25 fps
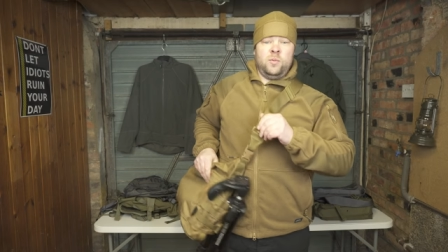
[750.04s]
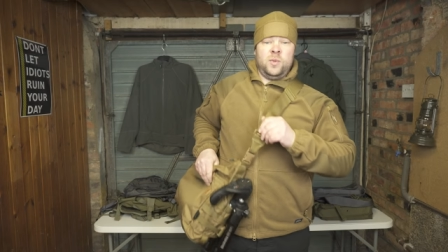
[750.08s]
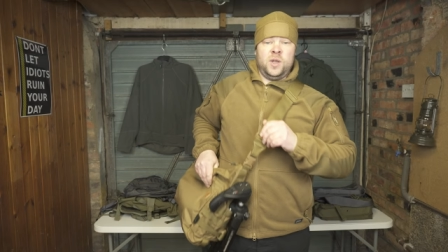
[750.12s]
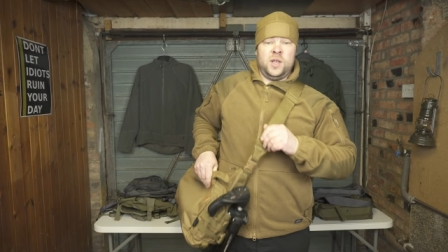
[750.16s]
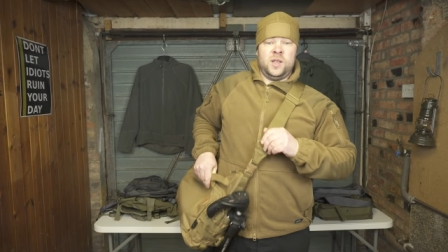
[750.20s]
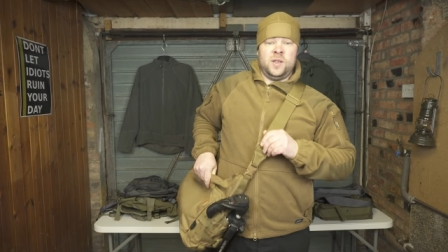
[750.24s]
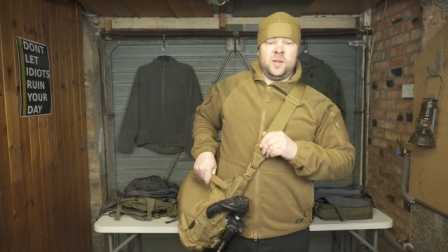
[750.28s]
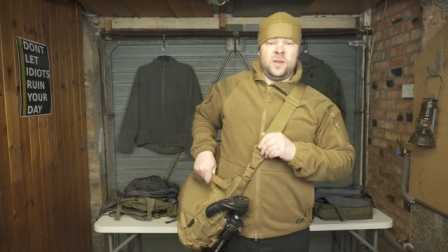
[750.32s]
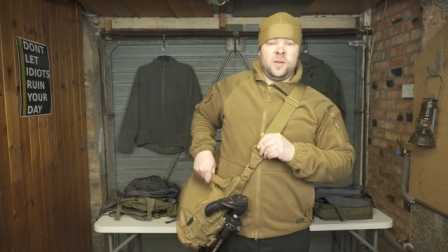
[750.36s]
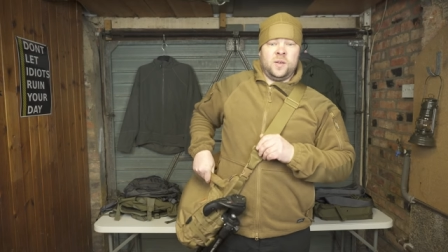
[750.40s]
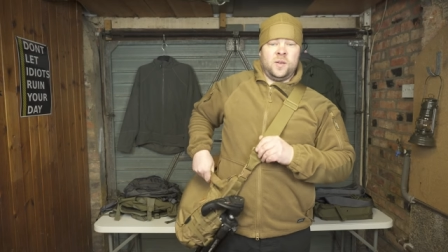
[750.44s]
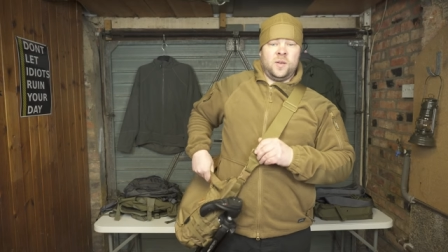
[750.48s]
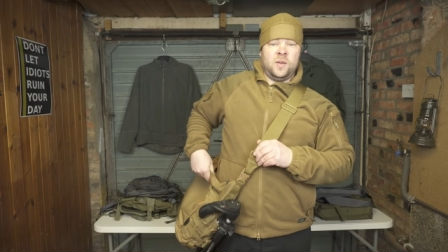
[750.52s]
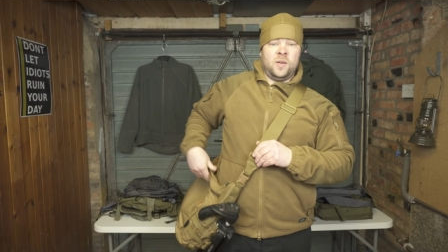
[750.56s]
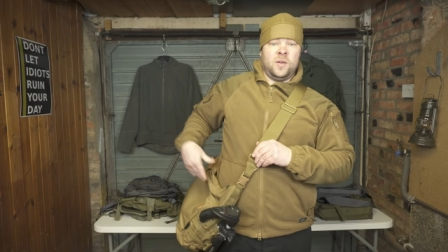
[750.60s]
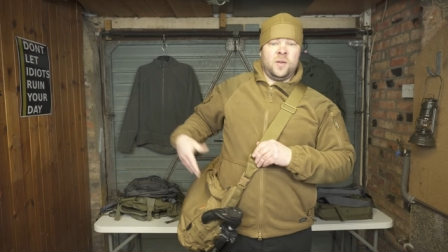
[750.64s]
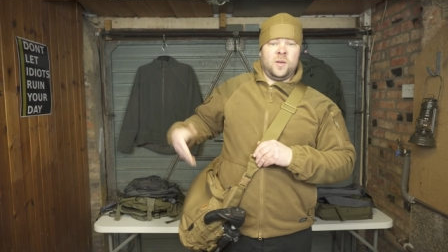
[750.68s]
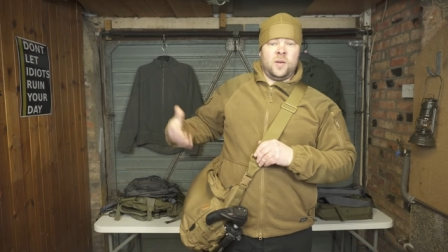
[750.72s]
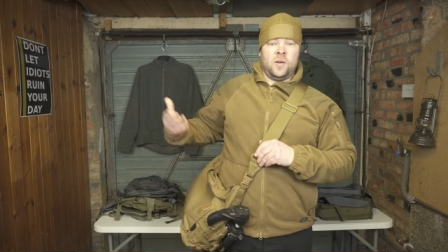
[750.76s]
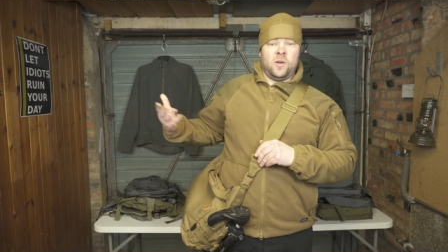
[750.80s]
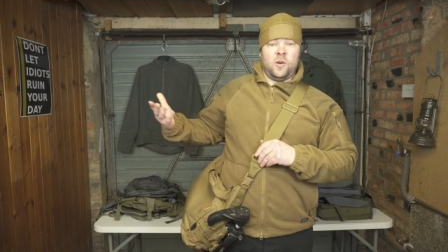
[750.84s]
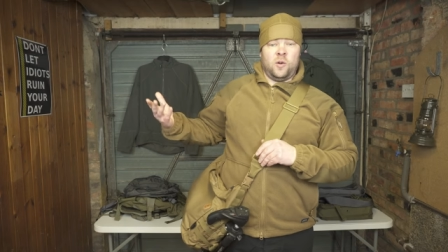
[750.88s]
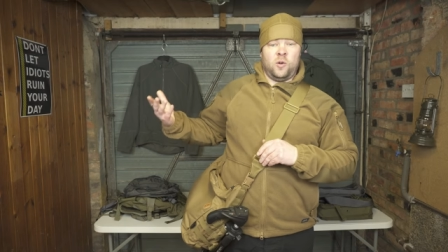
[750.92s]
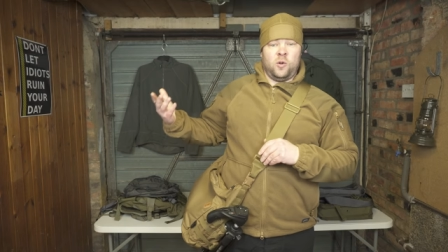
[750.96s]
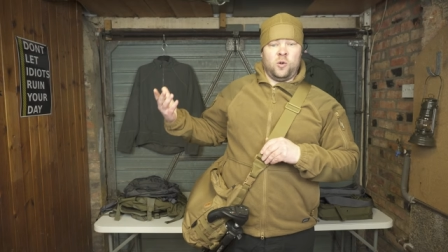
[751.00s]
me
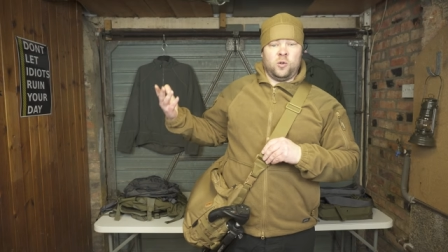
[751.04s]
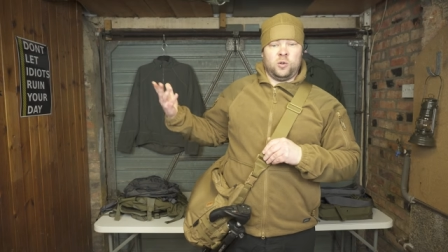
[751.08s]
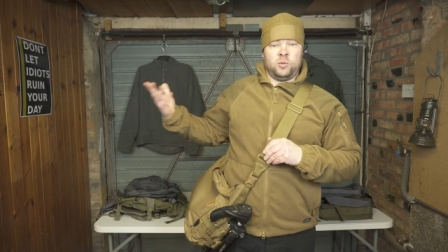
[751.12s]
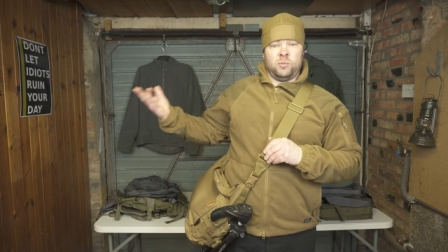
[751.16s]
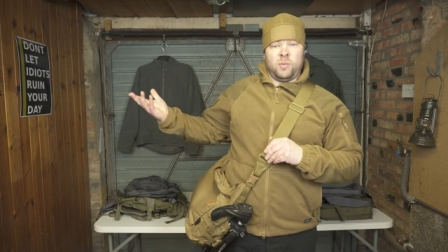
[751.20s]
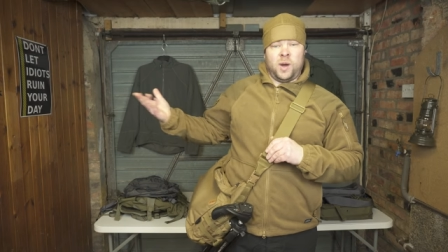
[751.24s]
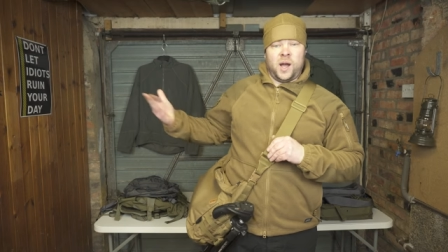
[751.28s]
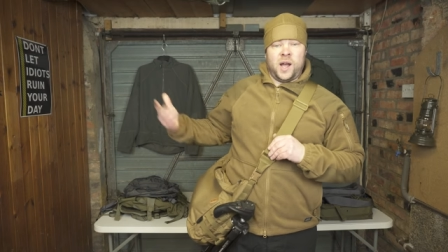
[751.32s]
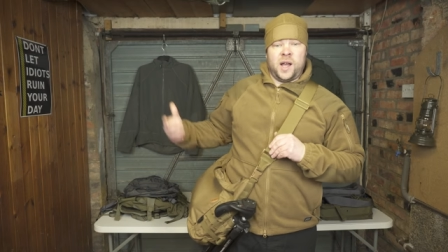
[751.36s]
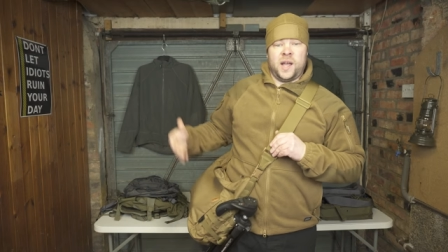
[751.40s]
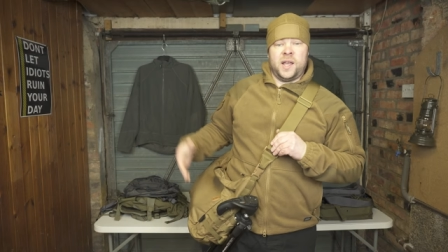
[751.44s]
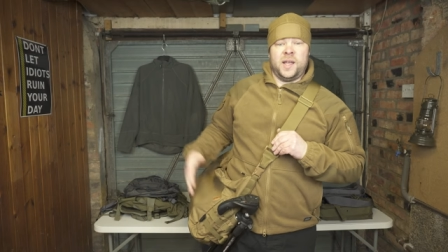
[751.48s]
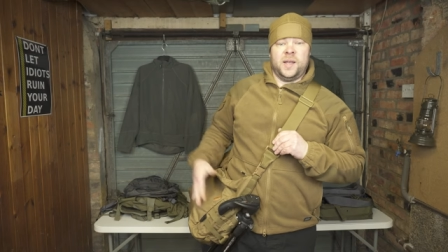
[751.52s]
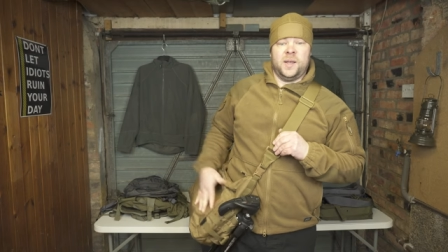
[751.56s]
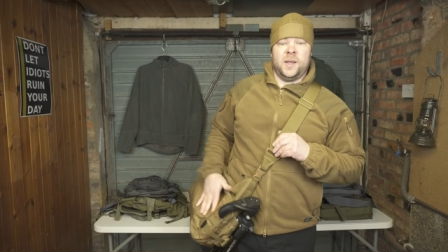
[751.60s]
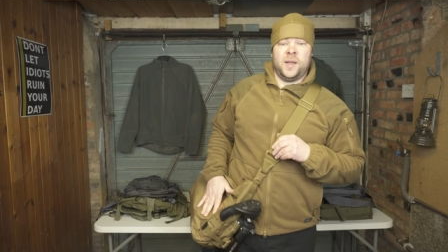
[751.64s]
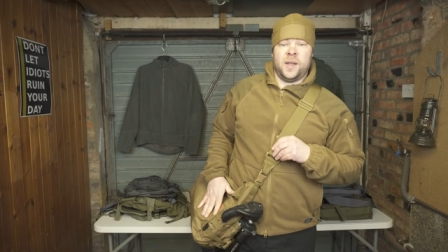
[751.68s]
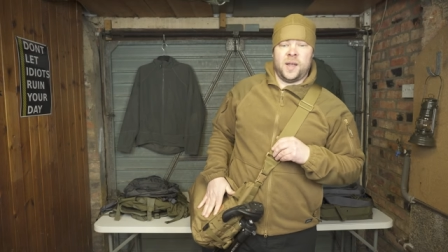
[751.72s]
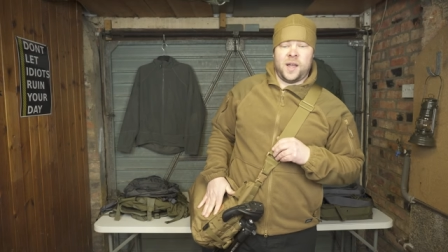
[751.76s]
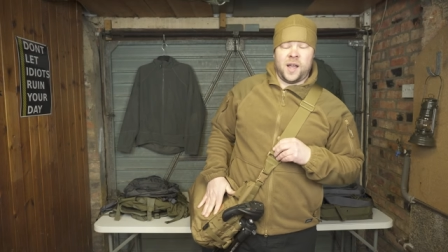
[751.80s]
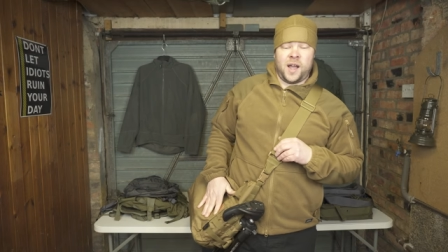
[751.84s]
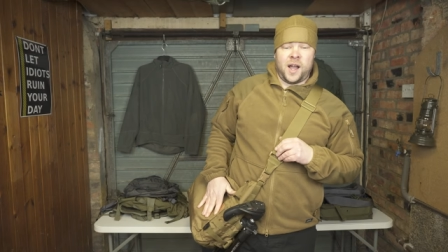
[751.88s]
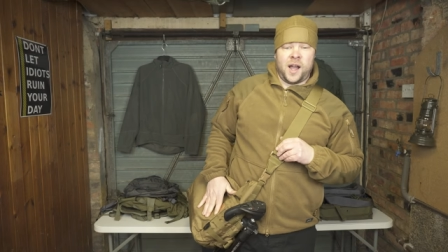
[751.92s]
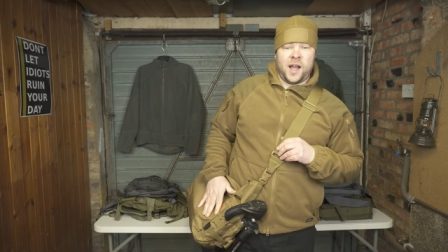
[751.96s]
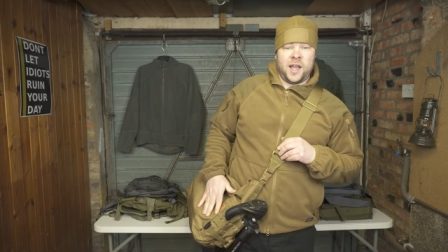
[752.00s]
on my
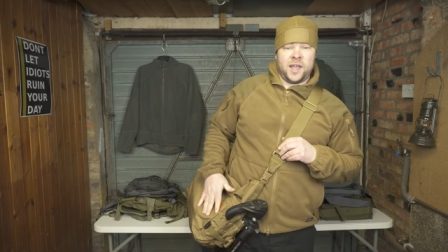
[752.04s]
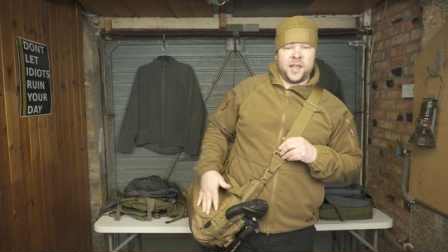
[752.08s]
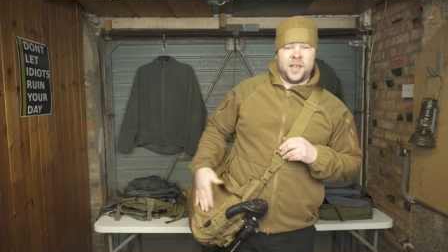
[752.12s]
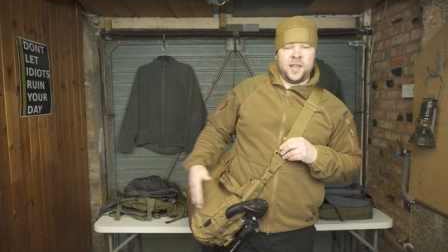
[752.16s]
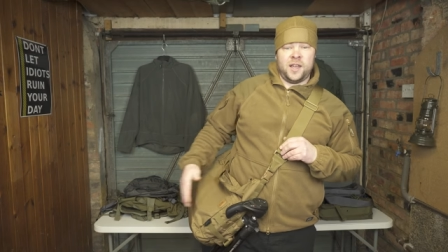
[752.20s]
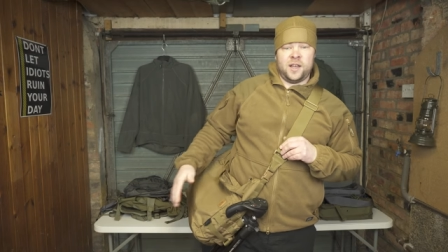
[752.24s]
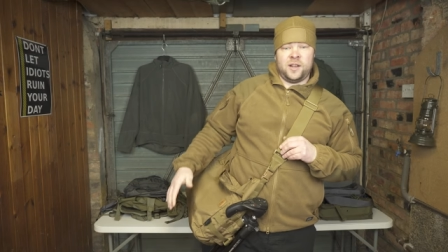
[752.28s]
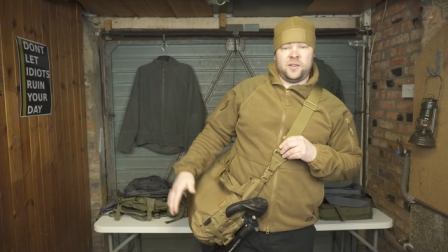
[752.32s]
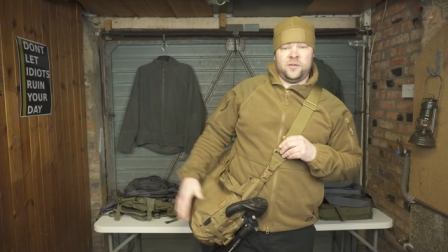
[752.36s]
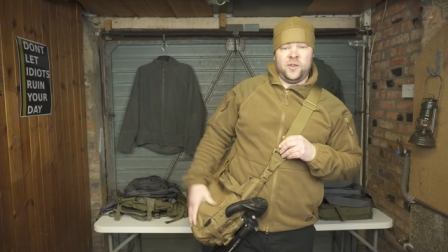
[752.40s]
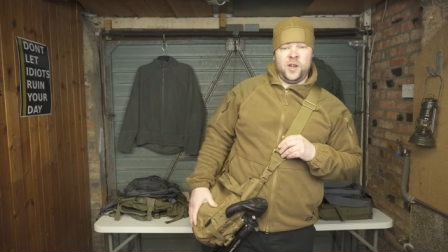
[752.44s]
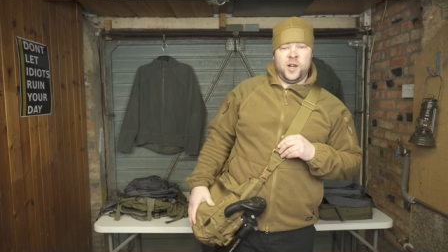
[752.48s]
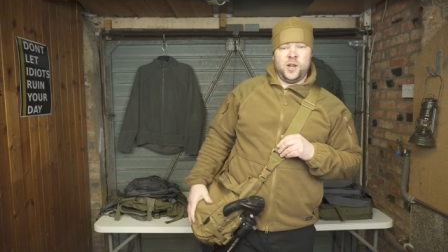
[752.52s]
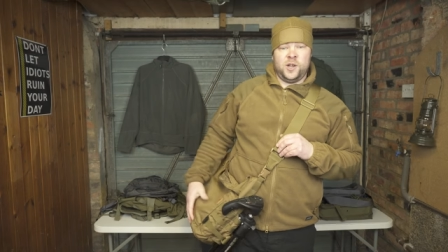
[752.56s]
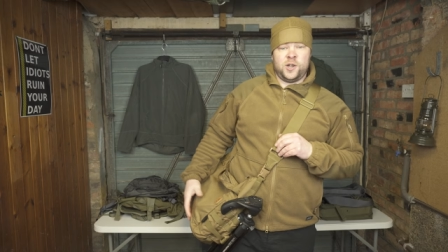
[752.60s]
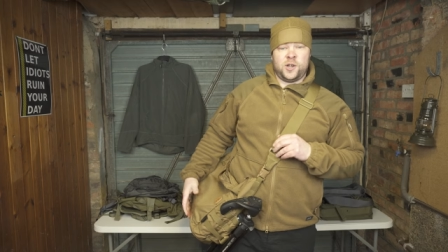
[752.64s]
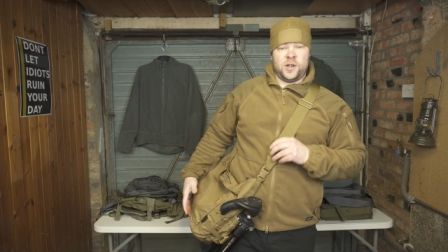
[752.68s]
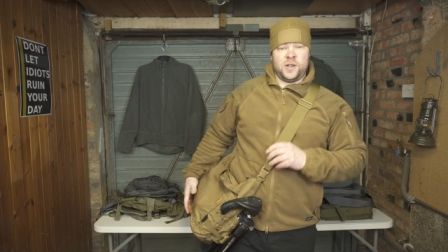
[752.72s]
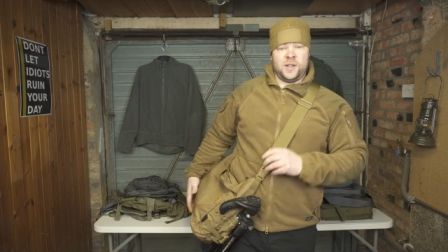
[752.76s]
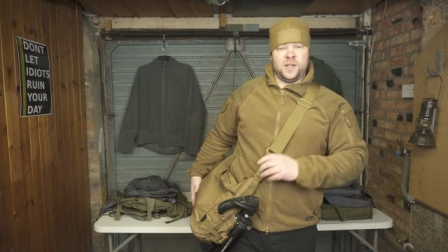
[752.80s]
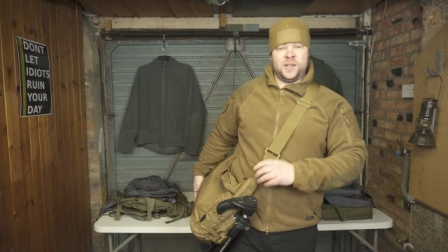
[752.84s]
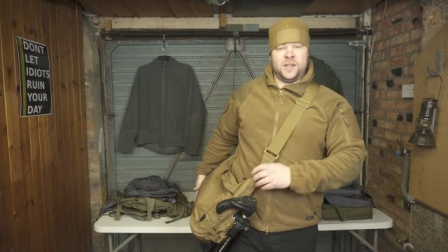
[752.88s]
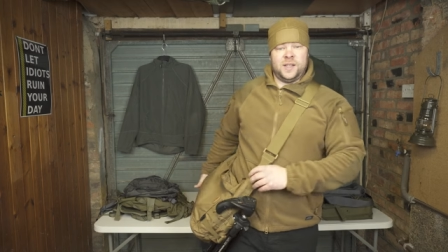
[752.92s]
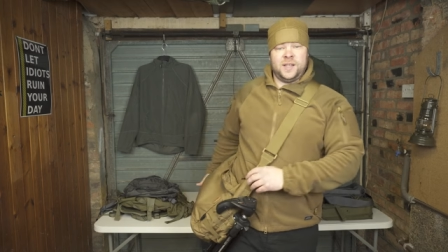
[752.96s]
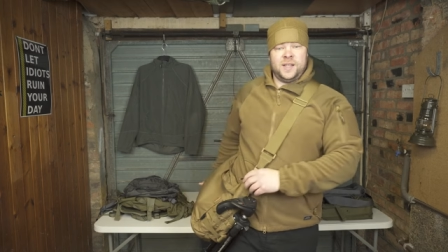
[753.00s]
hiking
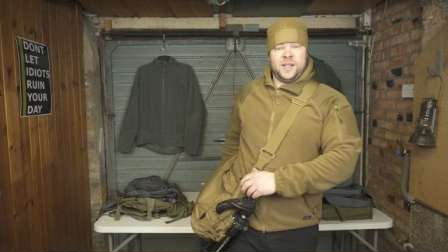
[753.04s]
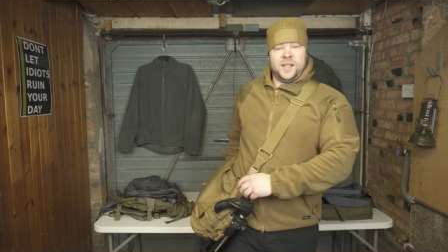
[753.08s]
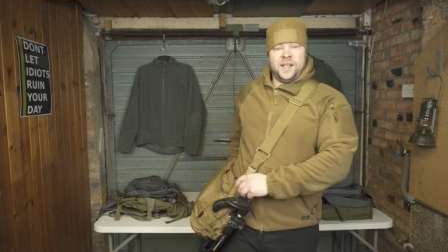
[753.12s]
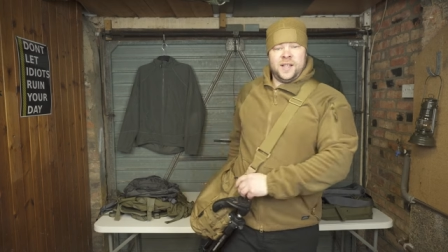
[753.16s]
adventures.